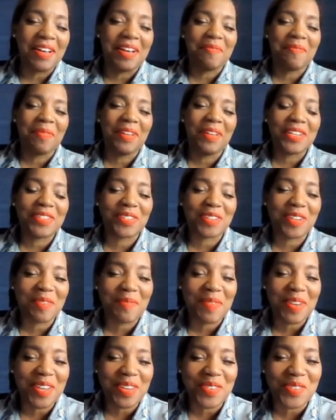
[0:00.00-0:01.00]
a pleasure to
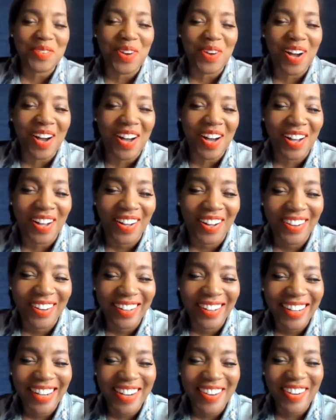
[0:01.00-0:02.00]
meet you all.
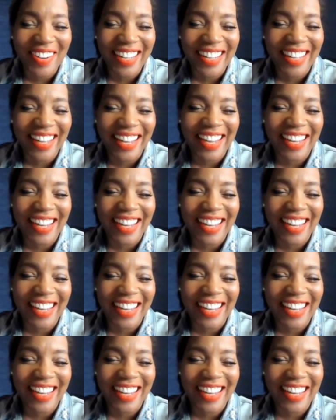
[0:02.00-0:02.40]
Oh my God.